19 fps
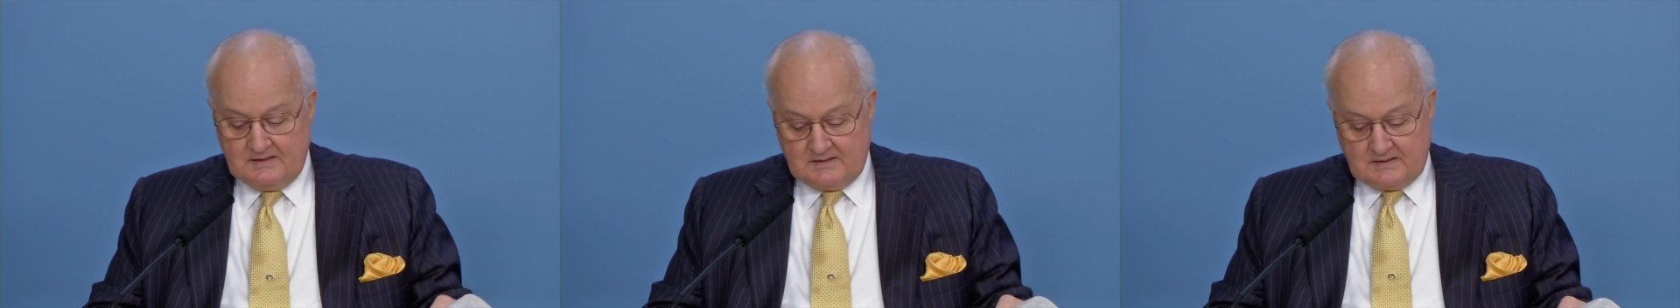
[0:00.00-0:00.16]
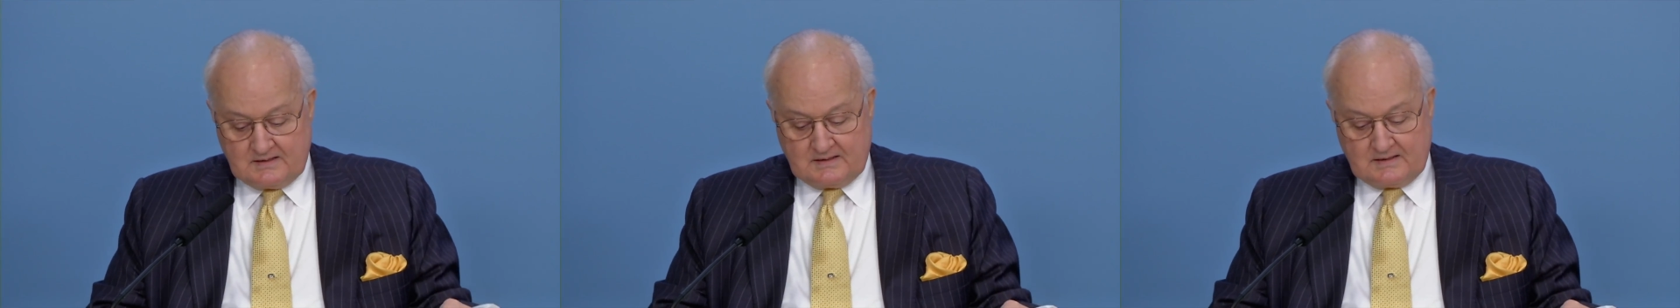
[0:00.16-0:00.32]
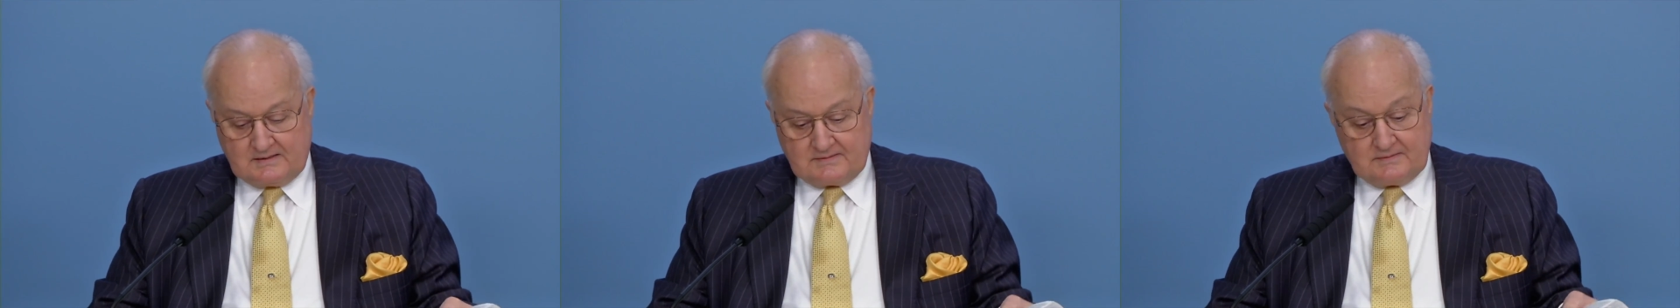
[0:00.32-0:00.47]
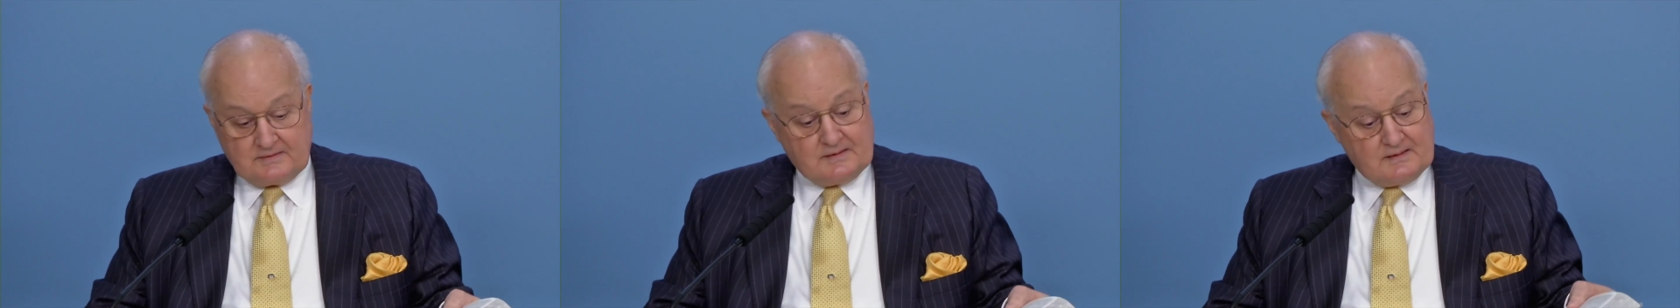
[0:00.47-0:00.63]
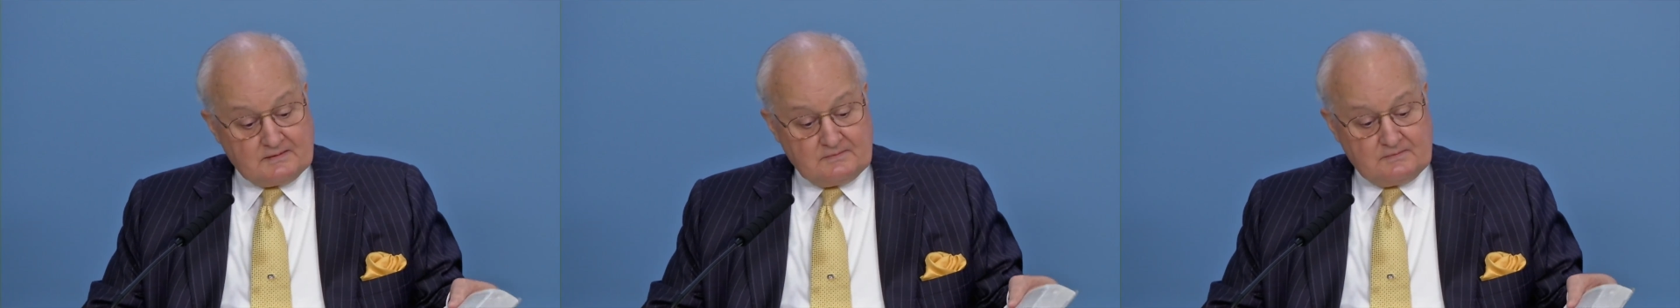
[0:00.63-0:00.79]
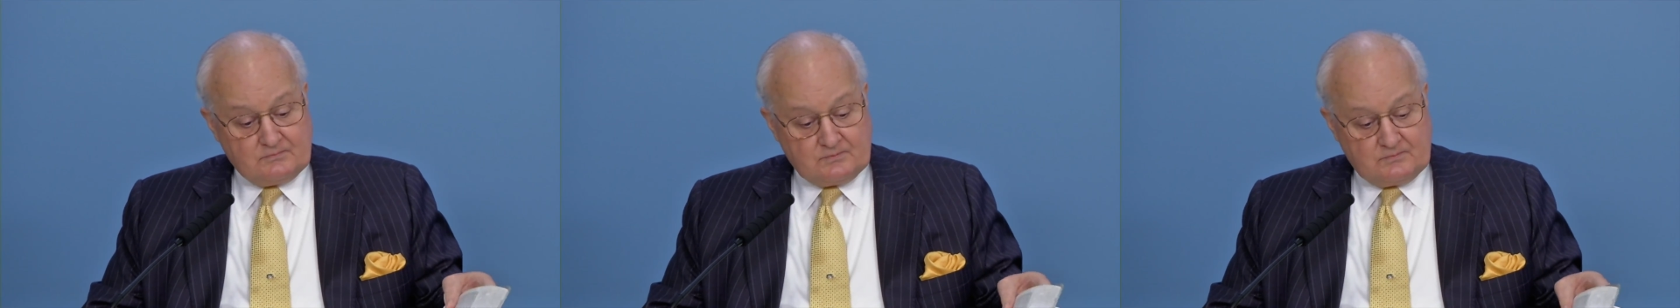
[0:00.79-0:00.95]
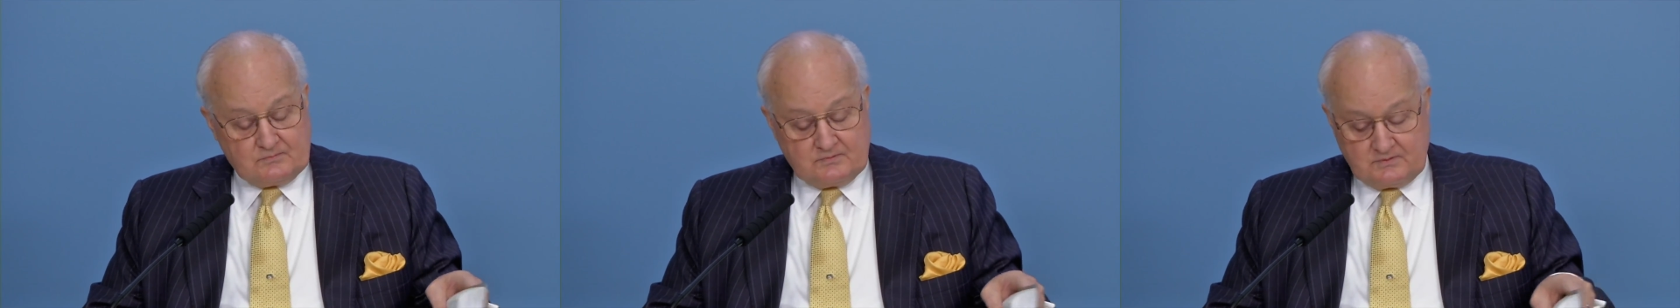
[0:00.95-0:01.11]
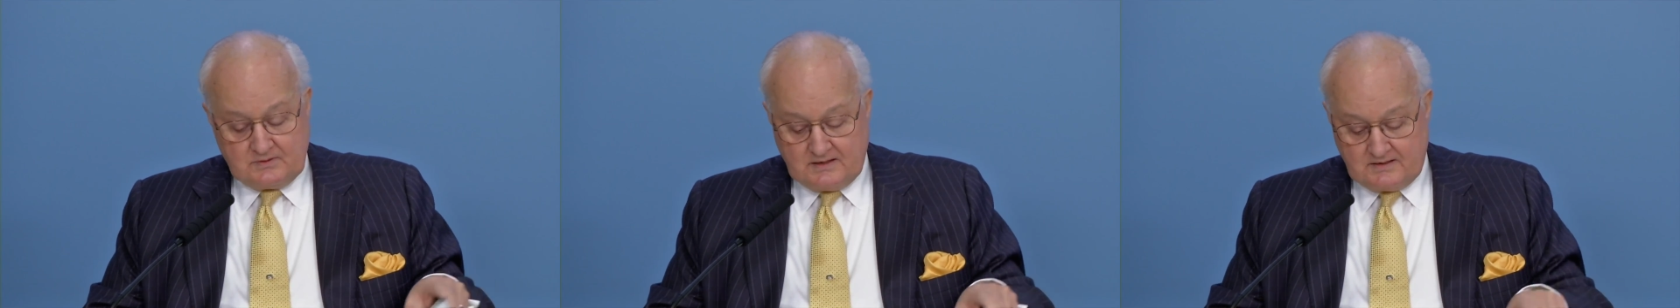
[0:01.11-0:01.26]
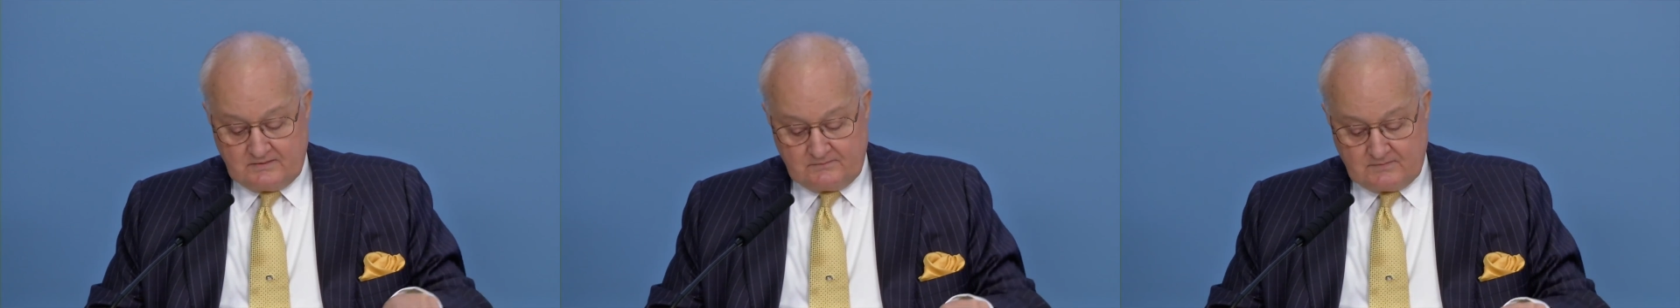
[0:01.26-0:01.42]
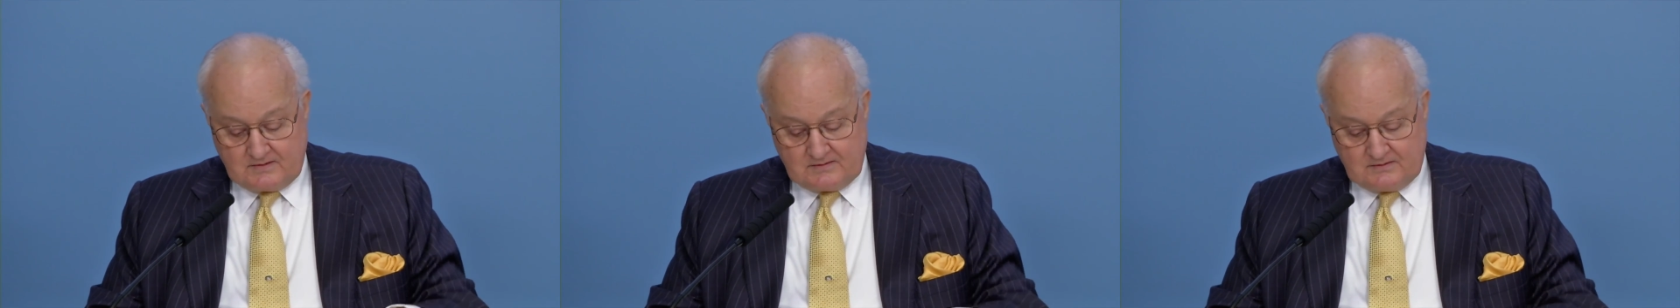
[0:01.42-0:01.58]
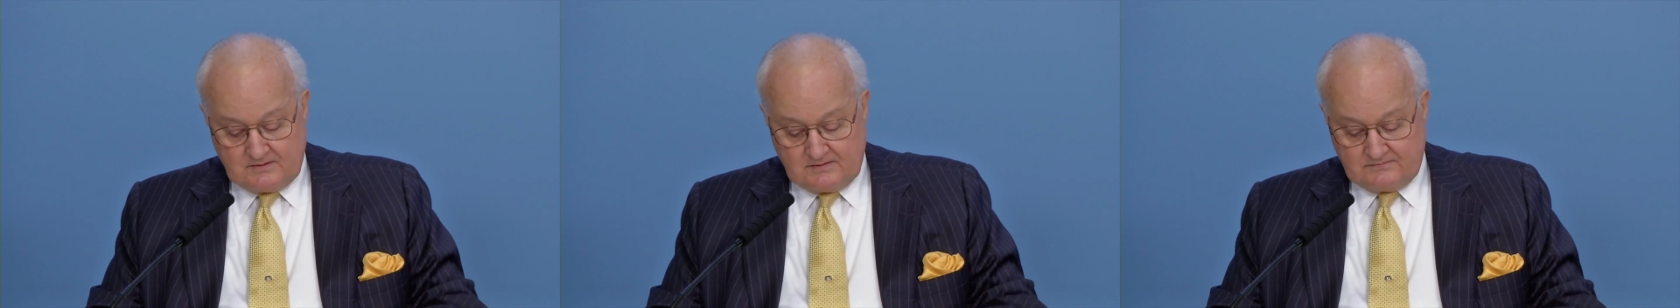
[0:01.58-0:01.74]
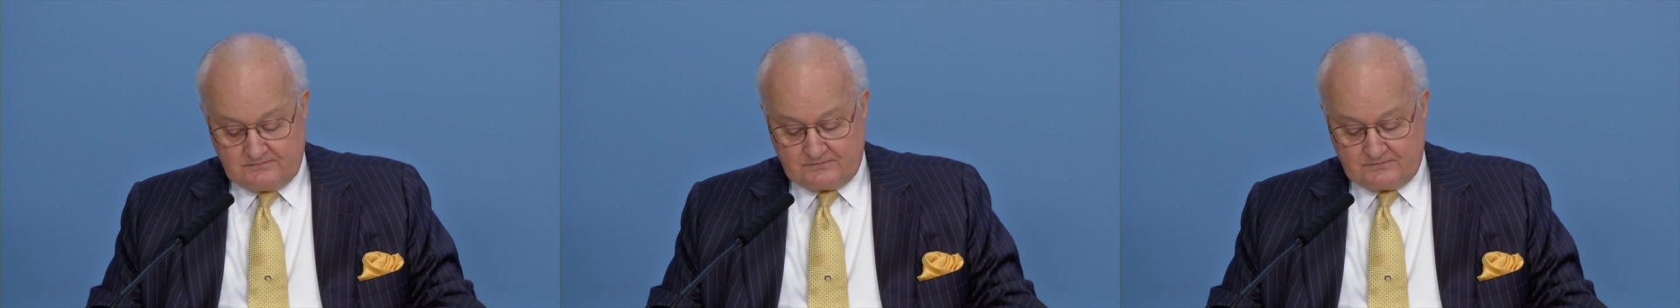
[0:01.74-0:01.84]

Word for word: Uh, then we have our love